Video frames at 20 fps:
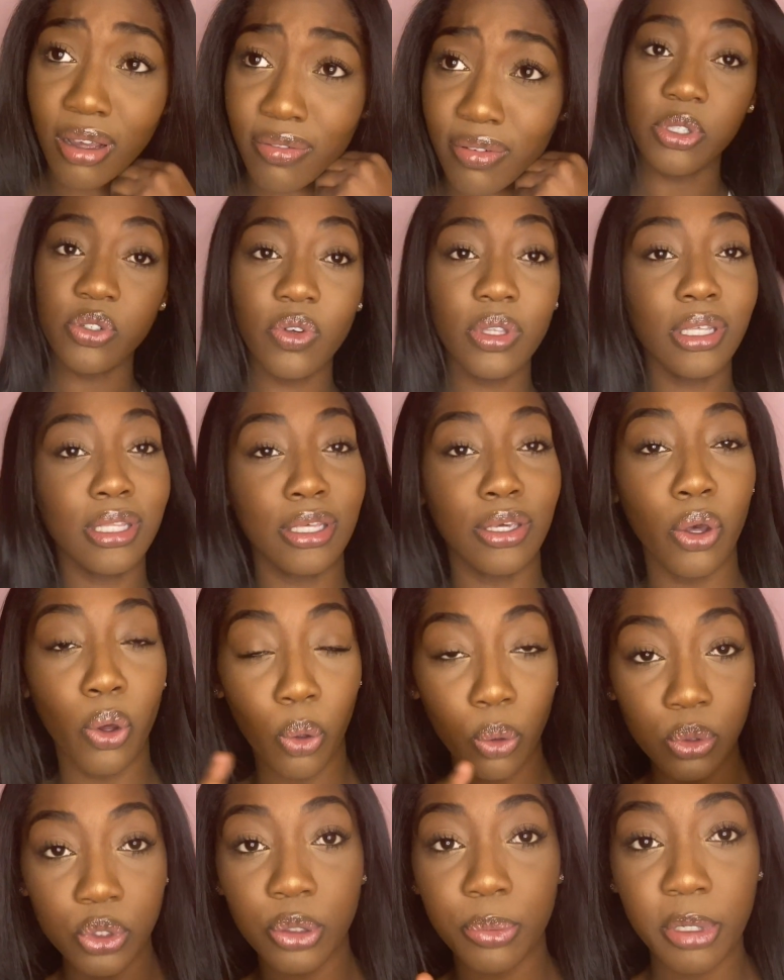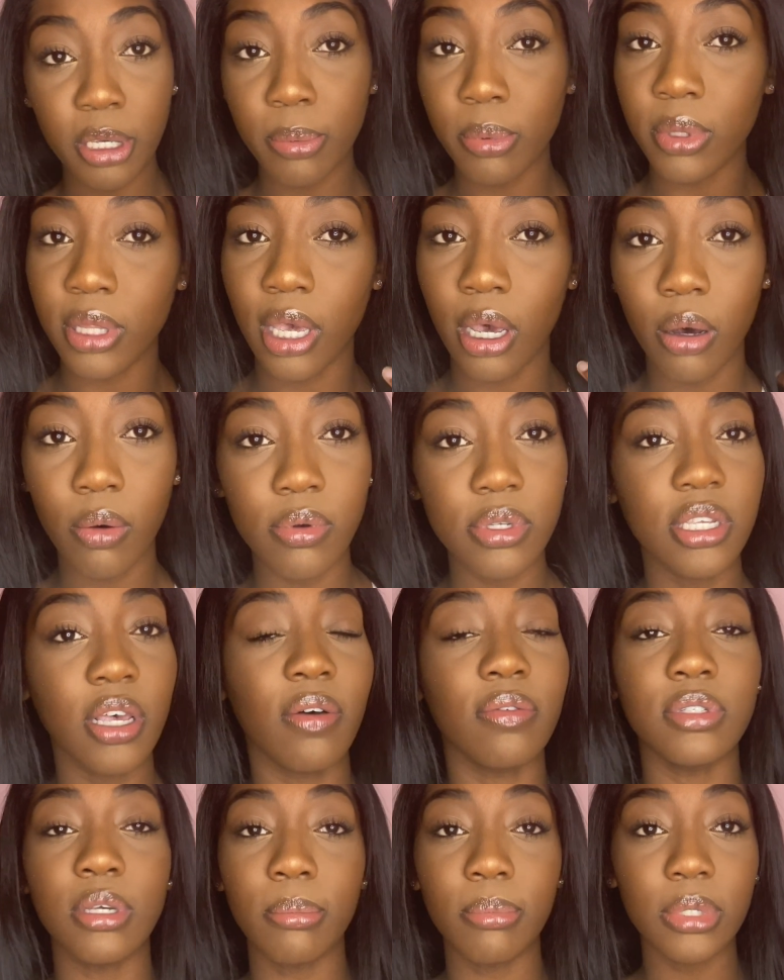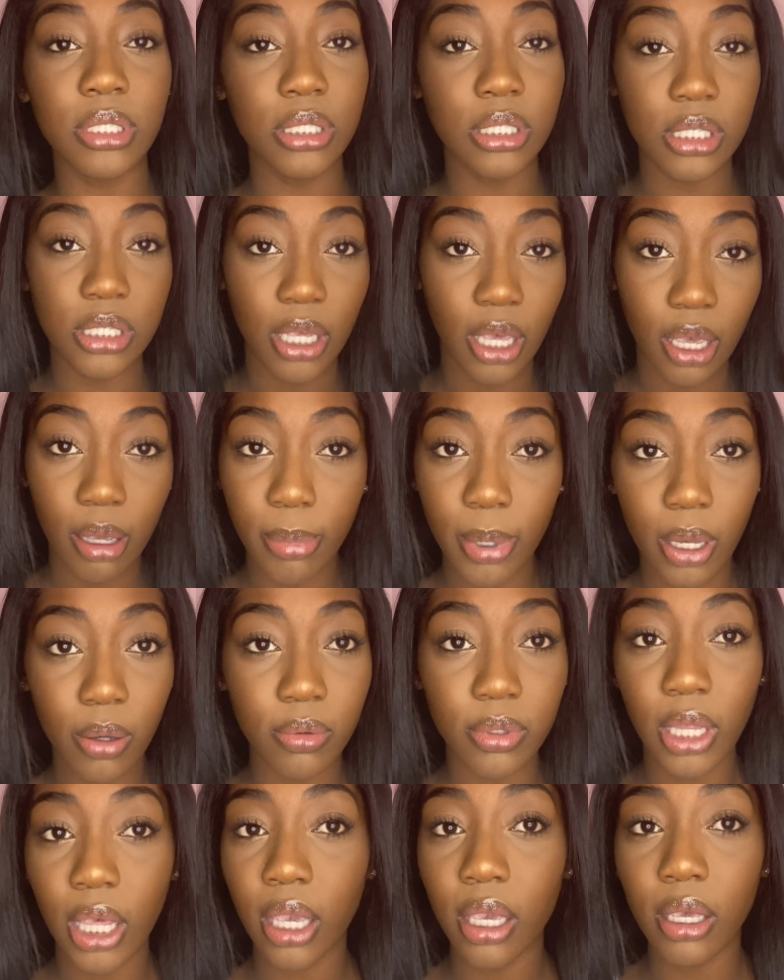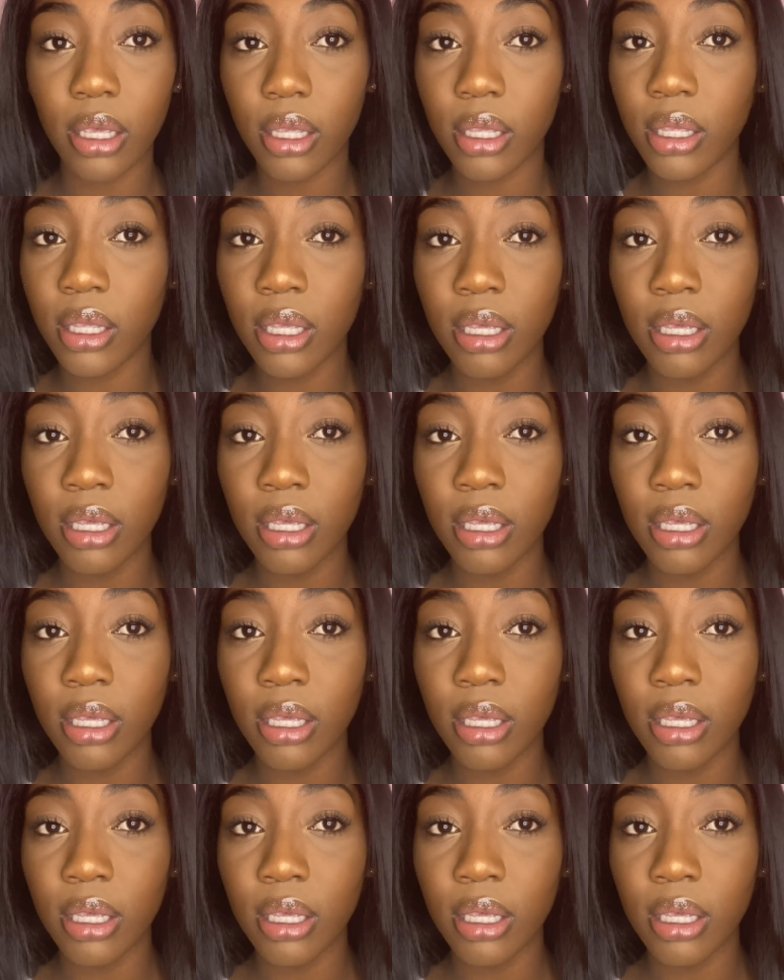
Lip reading: It's really the older people that always have something to say about like